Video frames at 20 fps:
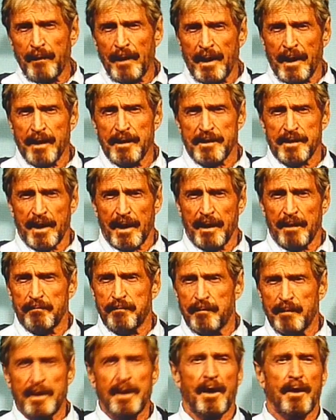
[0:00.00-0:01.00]
and say,
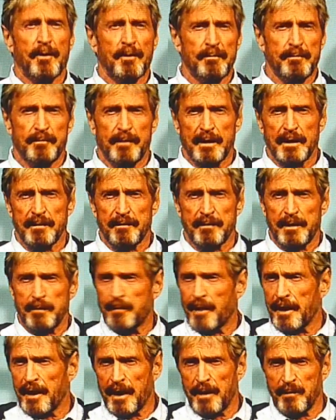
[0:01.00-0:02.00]
hello,
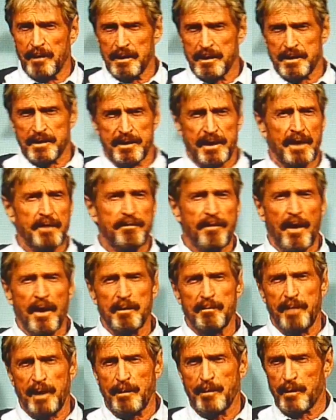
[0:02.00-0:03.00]
my name is
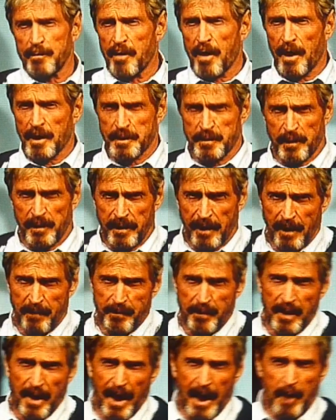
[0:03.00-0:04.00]
Zaphod Beeblebrox with the
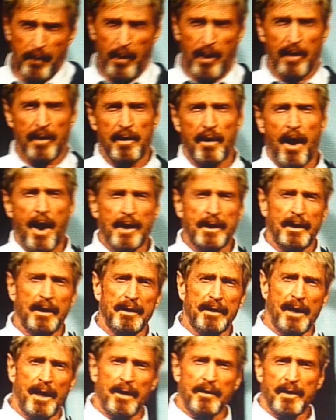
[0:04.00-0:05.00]
FBI. We are
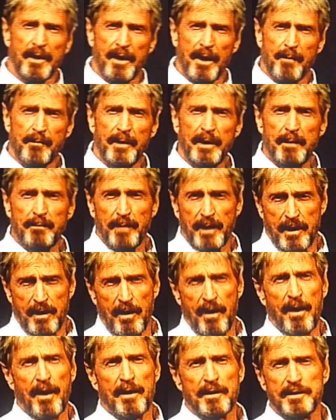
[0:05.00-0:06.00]
locking down the company
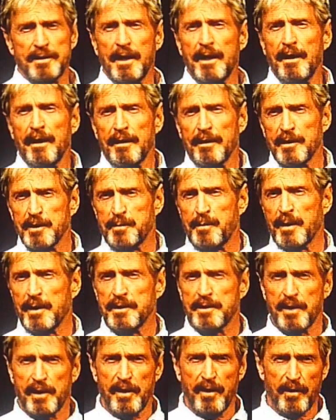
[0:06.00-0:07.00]
because there's been a
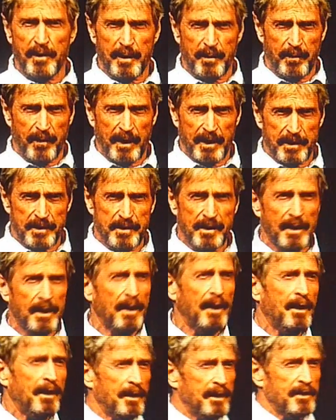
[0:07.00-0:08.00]
security breach.
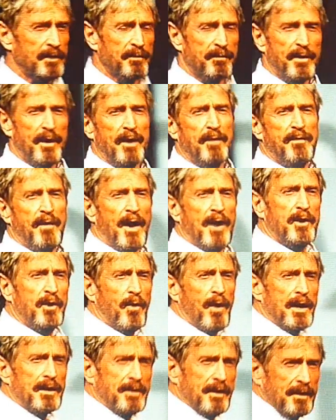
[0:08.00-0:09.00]
To verify your
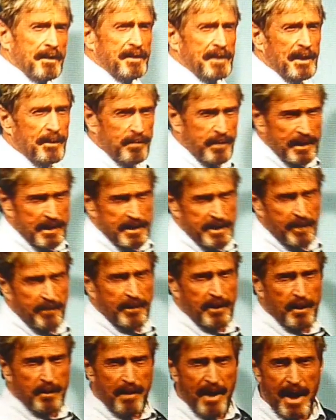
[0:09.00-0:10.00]
identity, please give
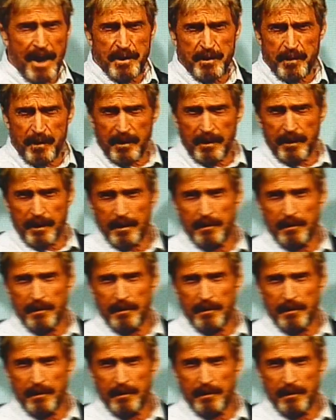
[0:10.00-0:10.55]
me your password.